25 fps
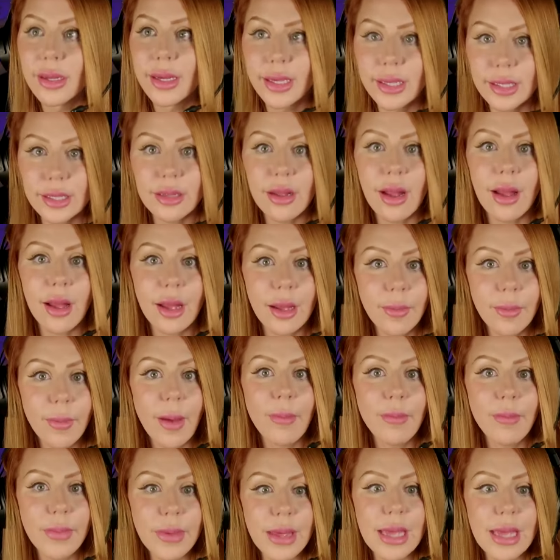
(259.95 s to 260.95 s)
He's talking
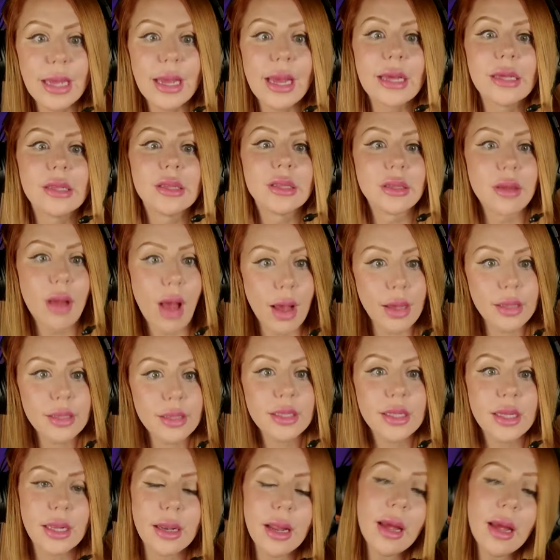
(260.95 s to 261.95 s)
about being
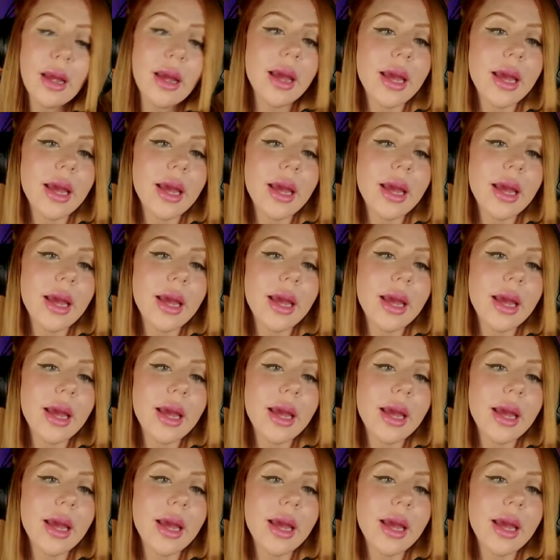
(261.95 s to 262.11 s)
exhausted.